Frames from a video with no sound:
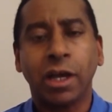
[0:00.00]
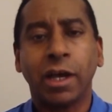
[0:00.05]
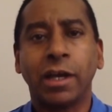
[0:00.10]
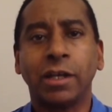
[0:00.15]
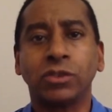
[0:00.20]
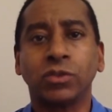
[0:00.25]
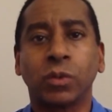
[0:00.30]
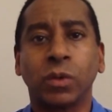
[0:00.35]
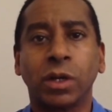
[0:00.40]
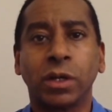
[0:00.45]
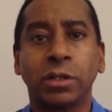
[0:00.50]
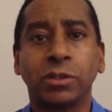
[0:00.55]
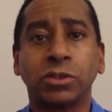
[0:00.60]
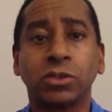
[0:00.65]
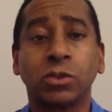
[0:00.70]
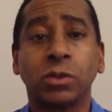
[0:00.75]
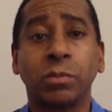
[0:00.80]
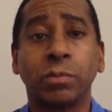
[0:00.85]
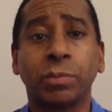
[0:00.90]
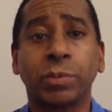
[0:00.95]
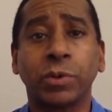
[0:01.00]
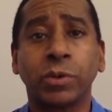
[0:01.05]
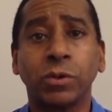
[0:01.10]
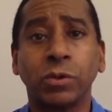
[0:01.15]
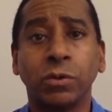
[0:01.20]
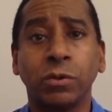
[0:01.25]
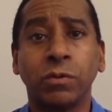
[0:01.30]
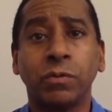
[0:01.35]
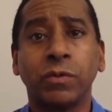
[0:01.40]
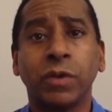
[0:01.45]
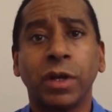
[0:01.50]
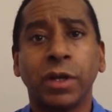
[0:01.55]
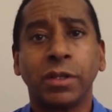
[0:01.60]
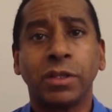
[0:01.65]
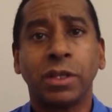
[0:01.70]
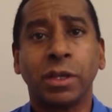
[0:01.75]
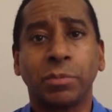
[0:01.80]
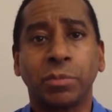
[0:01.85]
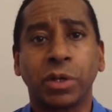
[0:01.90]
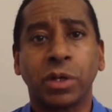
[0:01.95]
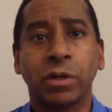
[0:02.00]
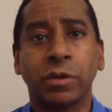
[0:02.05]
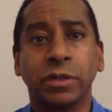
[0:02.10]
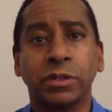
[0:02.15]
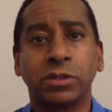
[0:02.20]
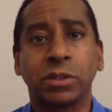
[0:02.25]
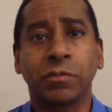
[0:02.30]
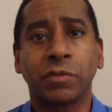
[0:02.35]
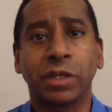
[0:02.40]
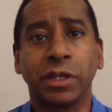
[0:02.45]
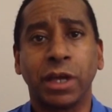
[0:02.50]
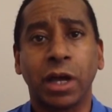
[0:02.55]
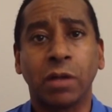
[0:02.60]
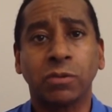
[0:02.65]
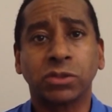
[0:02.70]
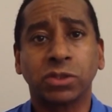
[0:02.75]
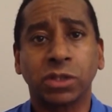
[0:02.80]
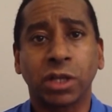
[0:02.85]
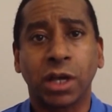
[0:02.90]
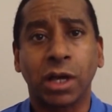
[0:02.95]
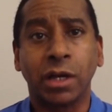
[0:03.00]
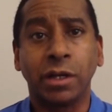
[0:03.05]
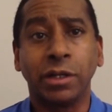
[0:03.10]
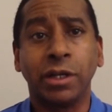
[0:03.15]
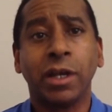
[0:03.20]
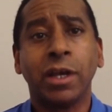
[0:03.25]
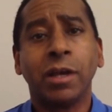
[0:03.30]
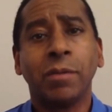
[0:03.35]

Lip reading: as well as to improve the appearance of the outside